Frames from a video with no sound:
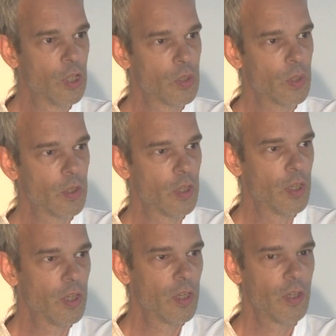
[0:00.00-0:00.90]
So,
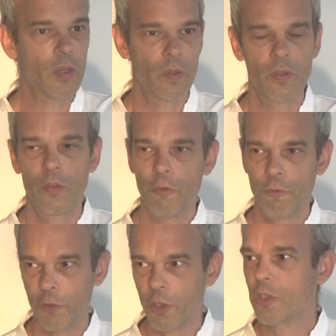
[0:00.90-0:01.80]
no, the
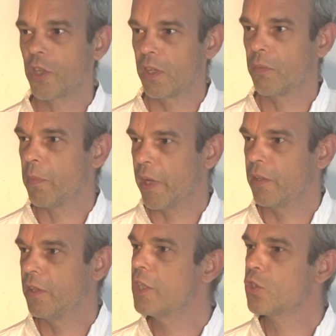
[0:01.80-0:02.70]
first thing
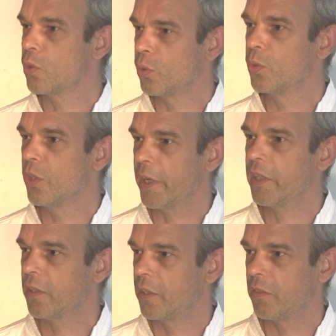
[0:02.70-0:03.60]
mind needs to do,
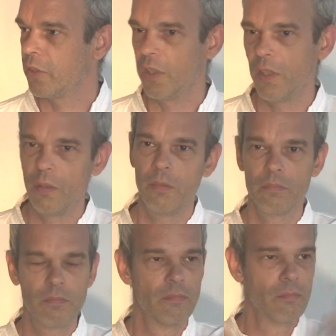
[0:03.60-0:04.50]
like in the
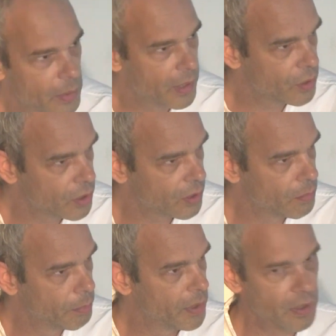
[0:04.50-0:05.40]

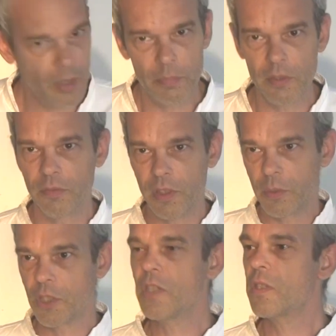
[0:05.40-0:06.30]
biological build-up of
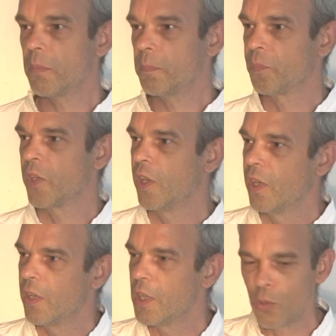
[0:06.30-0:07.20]
our system,
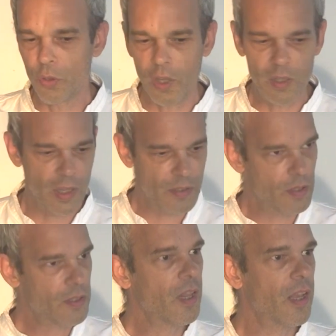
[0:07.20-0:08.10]
is to think it's
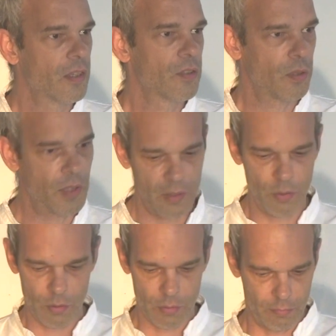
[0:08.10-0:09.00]
a snake, so that
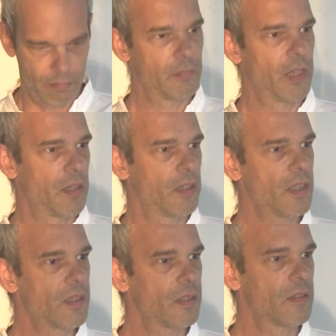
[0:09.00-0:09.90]
you take a
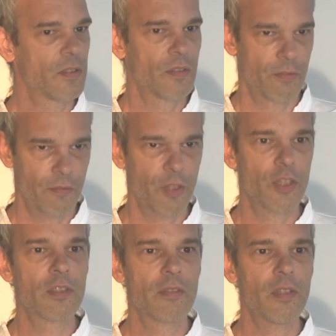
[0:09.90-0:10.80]
distance,
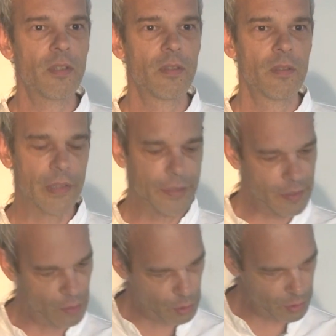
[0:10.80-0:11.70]
first of all, and
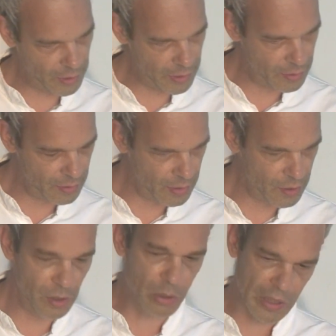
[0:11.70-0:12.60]
then look again, and then
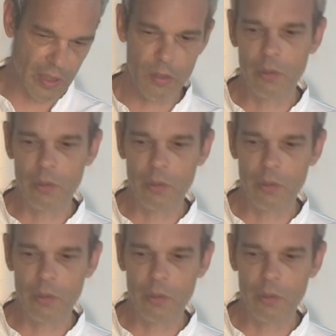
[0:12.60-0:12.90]
see, okay, it's